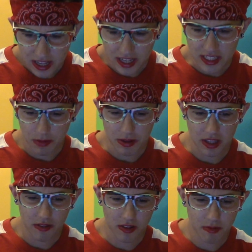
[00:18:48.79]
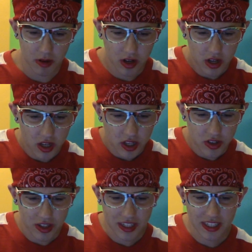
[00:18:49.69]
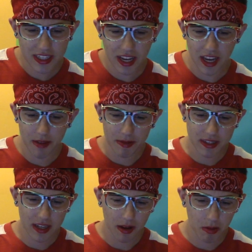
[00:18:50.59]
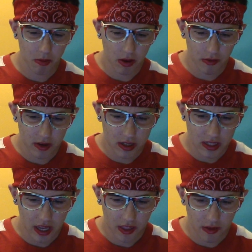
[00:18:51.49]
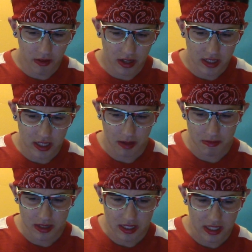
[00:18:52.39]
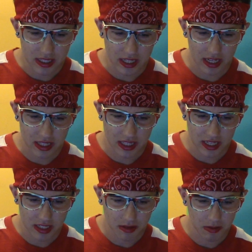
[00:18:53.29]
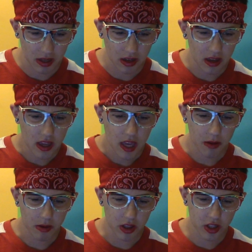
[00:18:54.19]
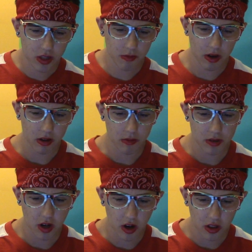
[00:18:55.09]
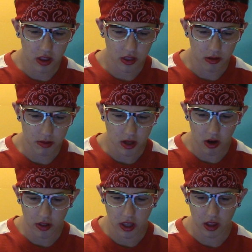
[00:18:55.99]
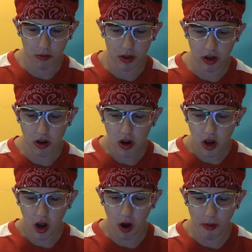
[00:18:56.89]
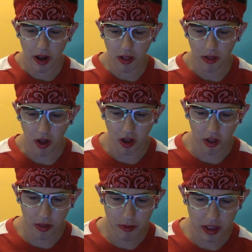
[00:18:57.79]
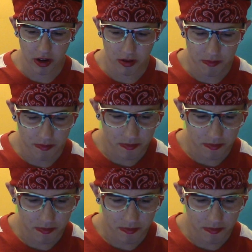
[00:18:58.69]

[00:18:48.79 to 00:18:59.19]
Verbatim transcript: I said with an evil smirk. Trace sighed, but Tommy went over and sat on the red step. Zeke sat next to me, and we looked around. It was hard. There was hardly anyone here. oh, well, all the better.